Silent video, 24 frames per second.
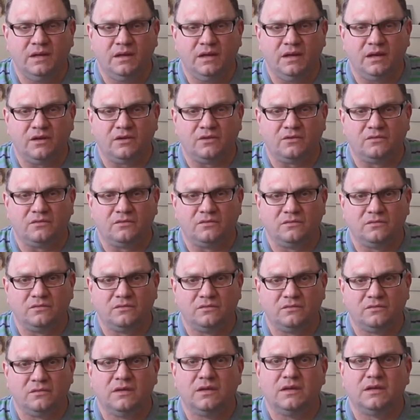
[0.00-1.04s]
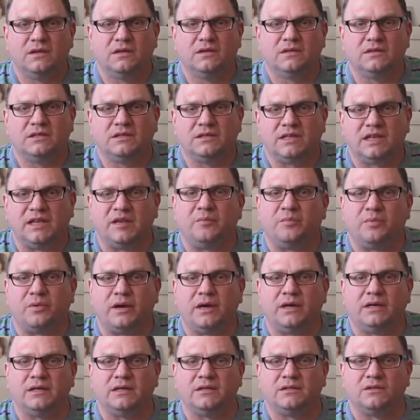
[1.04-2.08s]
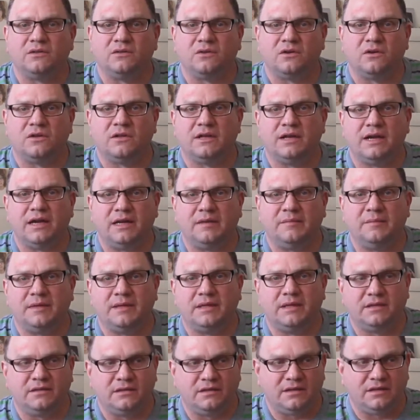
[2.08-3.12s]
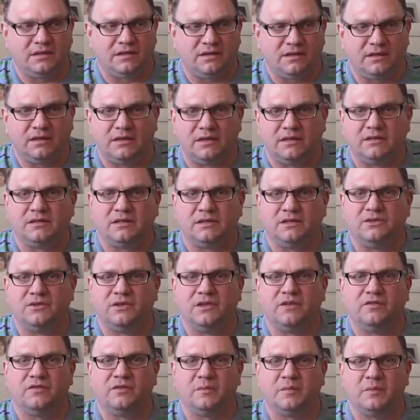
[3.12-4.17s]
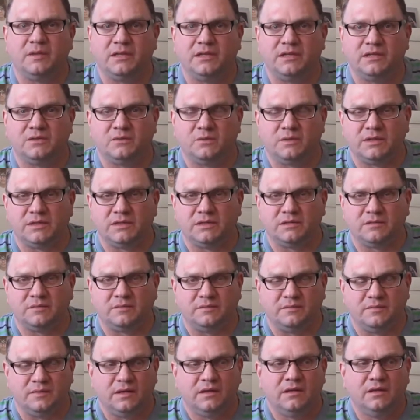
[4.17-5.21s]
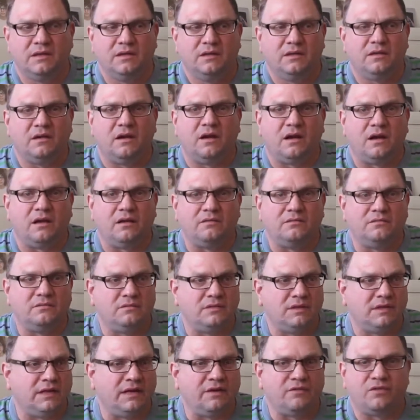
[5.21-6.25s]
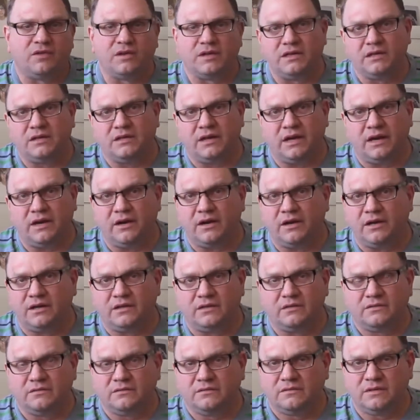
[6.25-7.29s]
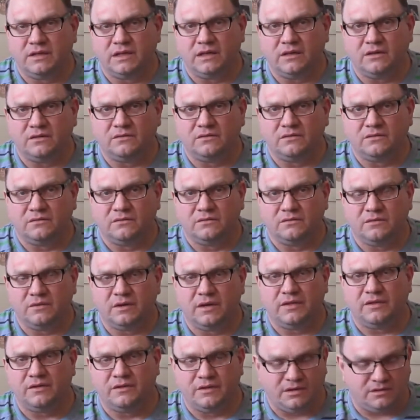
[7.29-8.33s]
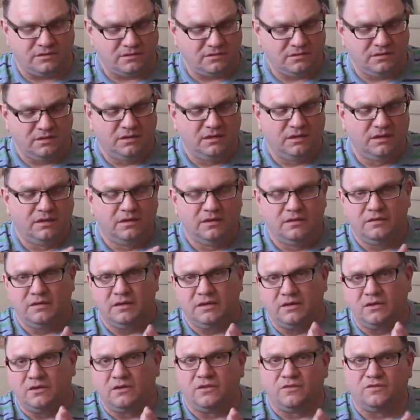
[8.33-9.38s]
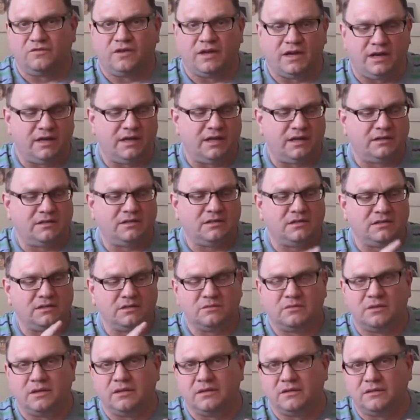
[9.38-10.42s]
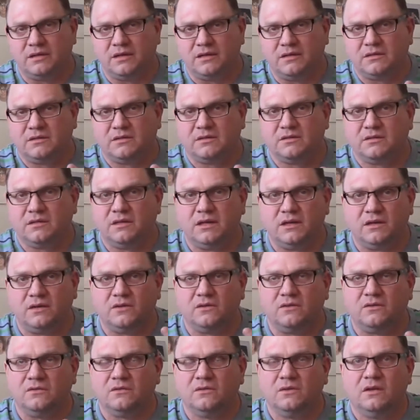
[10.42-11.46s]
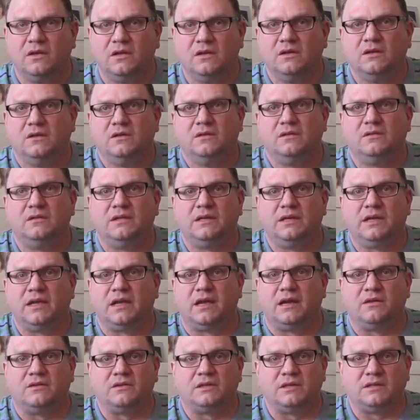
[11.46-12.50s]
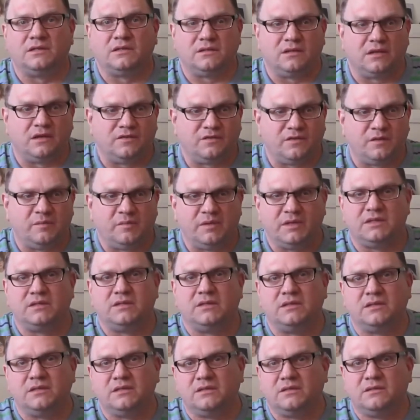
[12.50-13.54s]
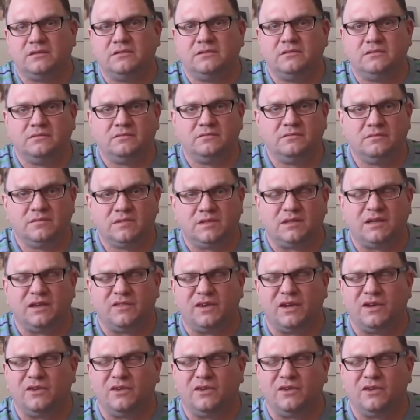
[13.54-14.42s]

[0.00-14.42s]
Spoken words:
You know, just keep praying that the Lord will guide me and continue giving me His wisdom in every area. You know, whether it's, you know, finances, whether it's, you know, the accounting stuff, the business stuff.